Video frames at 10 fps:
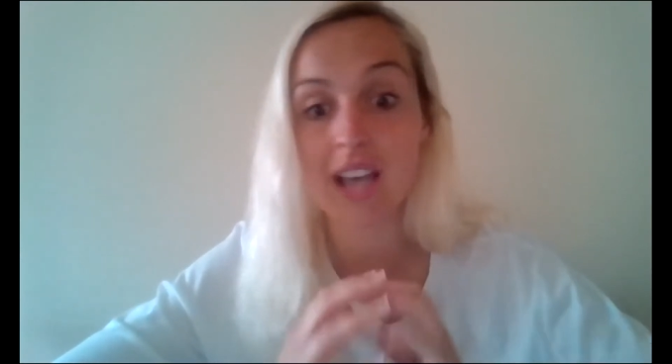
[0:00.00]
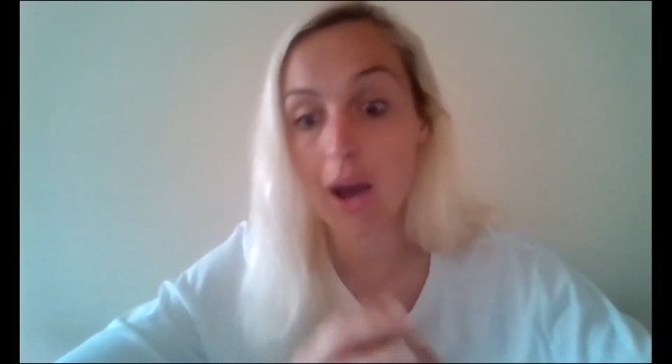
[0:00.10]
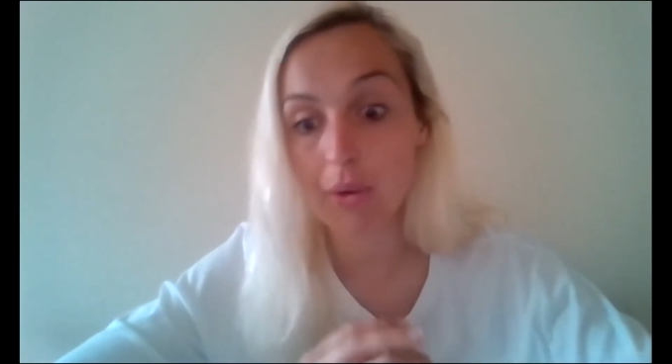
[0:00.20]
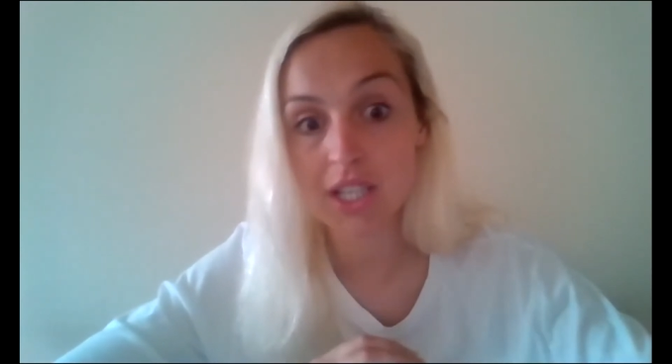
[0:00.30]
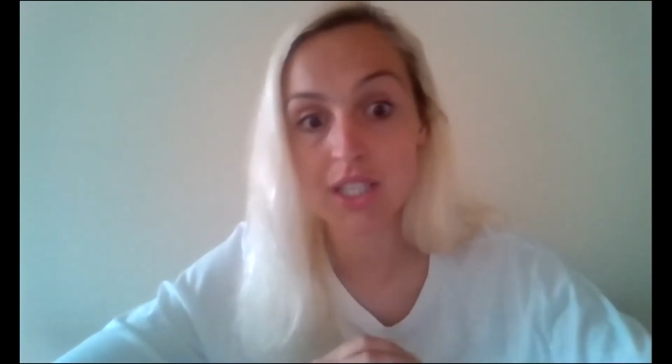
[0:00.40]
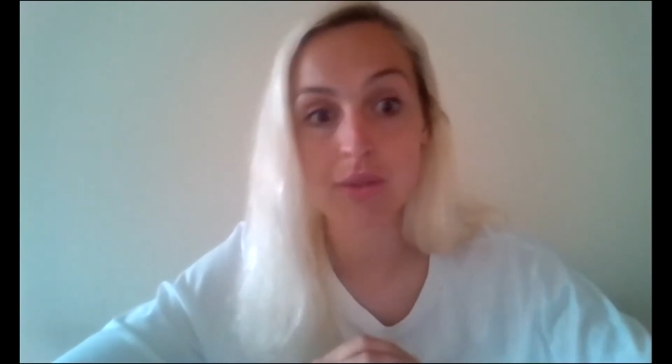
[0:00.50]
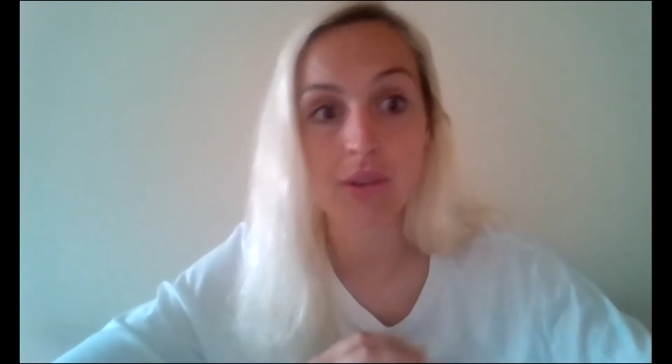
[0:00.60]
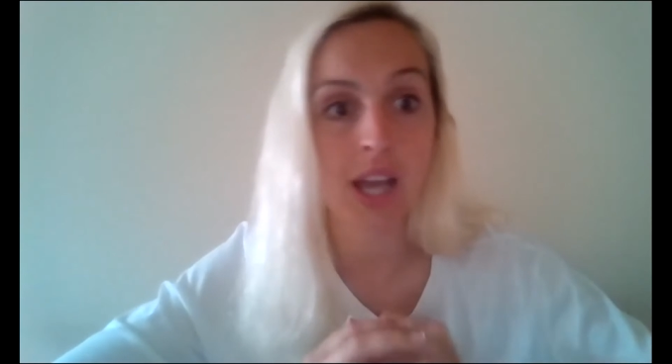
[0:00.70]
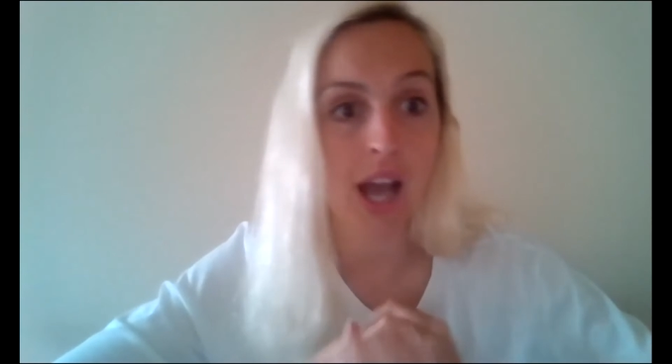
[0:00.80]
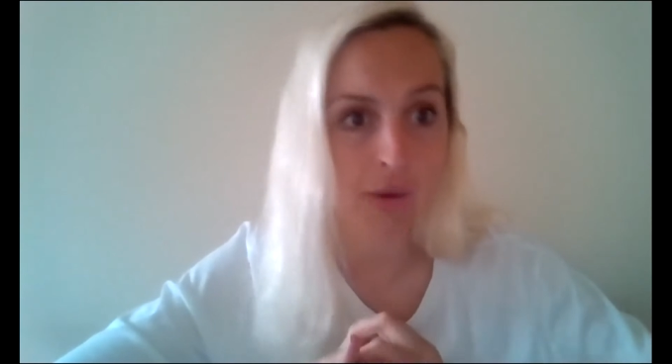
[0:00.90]
how are you
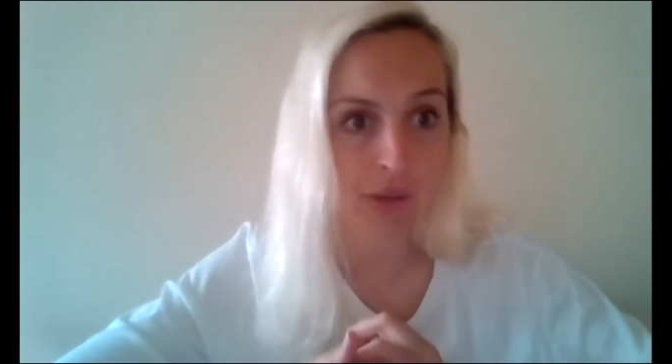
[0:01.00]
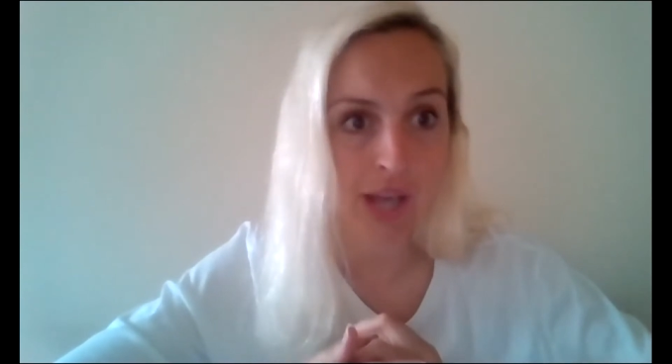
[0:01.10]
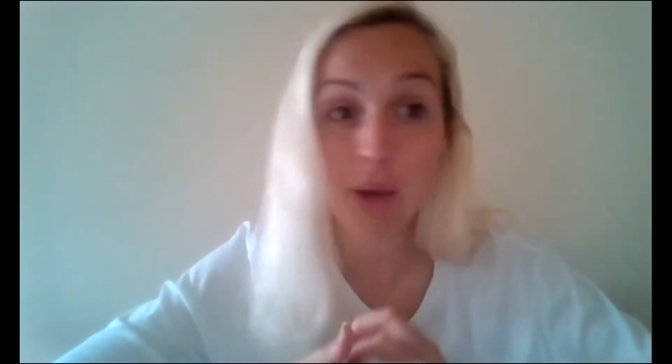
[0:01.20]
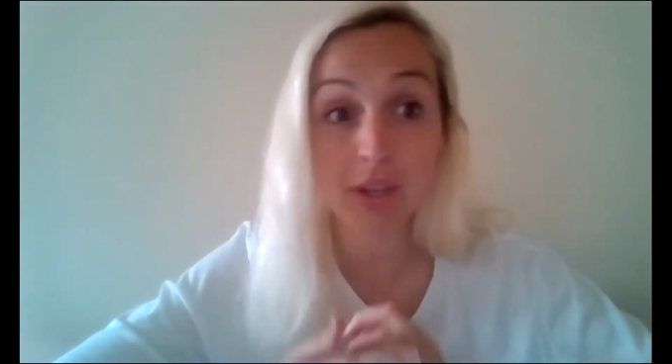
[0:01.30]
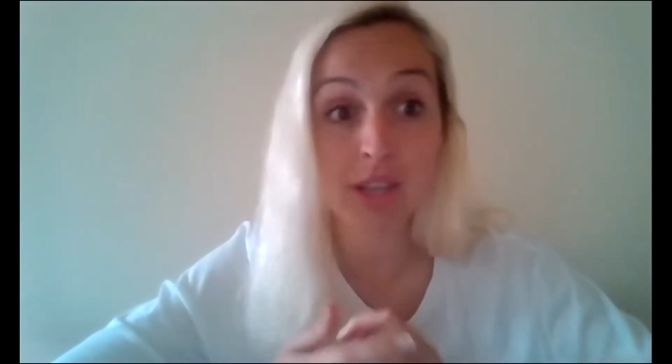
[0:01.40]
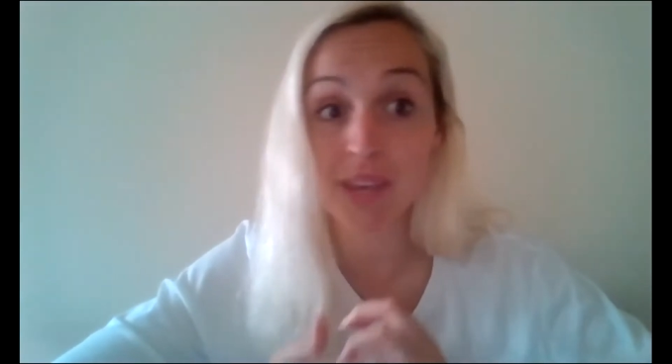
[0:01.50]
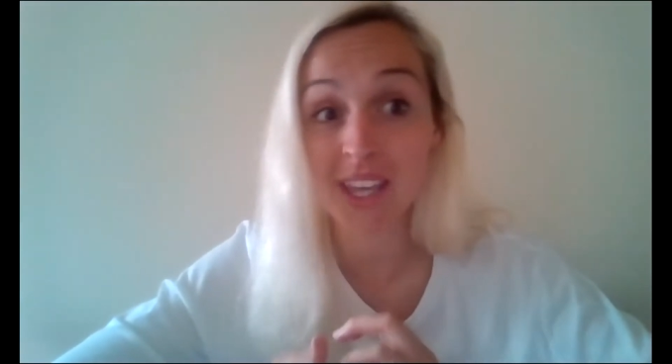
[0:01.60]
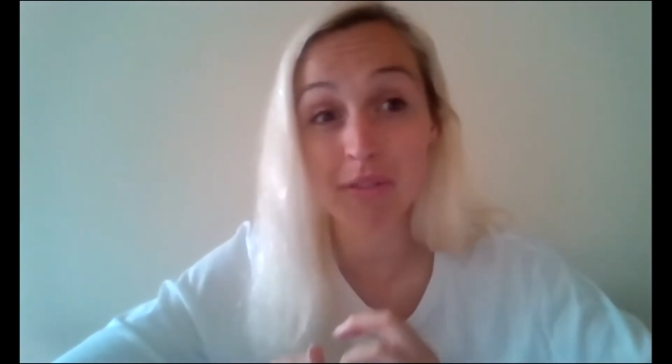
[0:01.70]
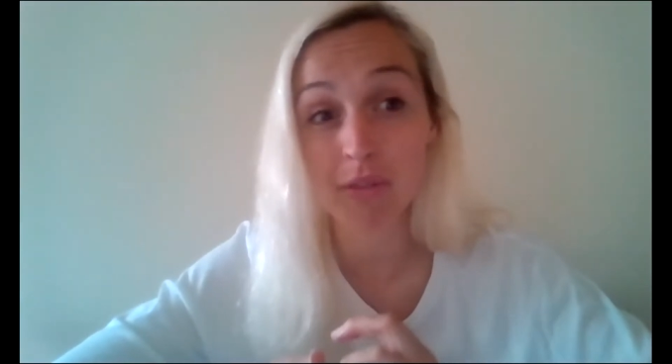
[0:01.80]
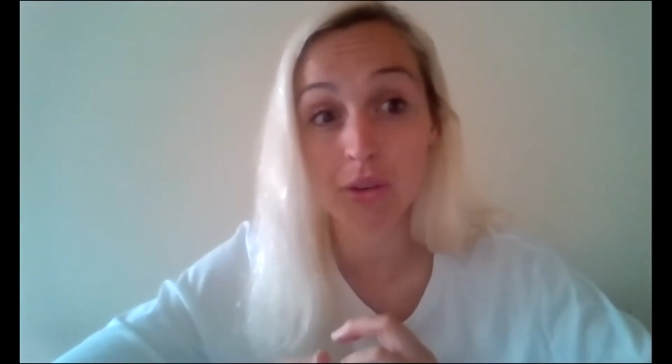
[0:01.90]
doing it, how can you
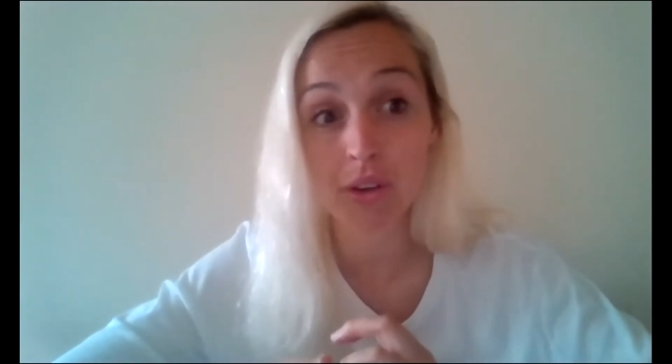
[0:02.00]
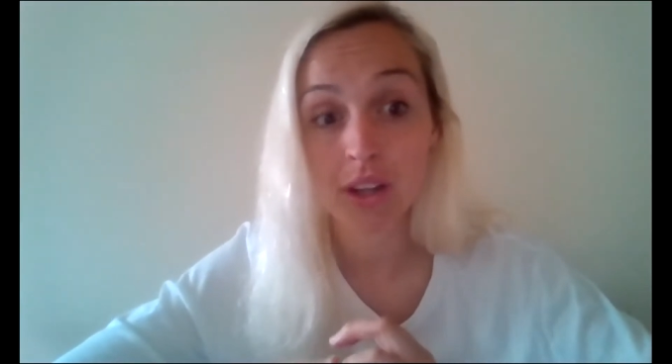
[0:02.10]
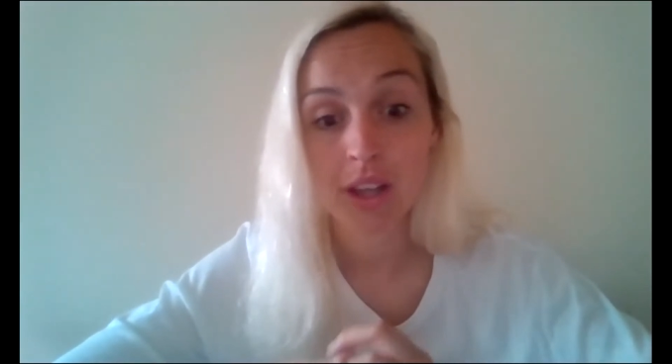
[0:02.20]
make it fun,